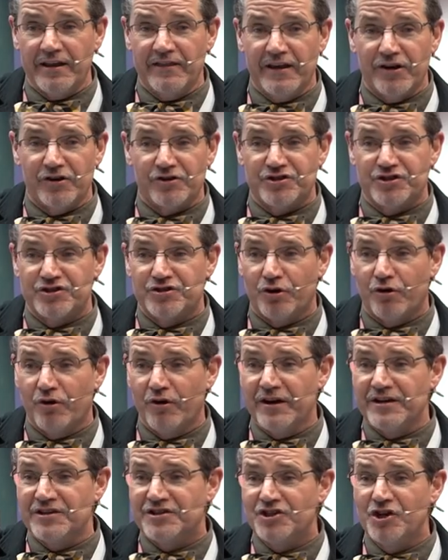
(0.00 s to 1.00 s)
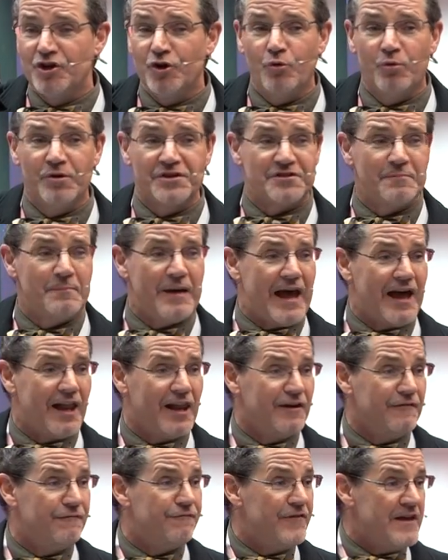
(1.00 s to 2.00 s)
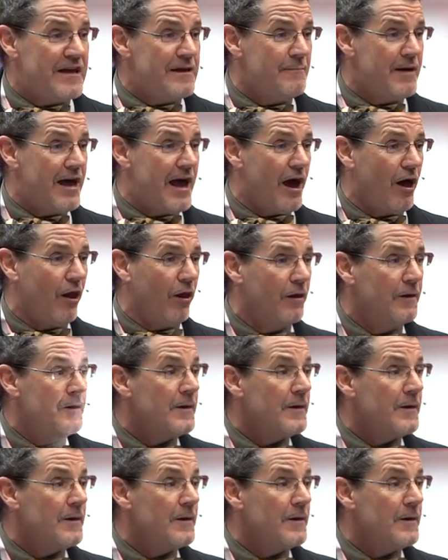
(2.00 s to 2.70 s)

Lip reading: their stories who was male and female.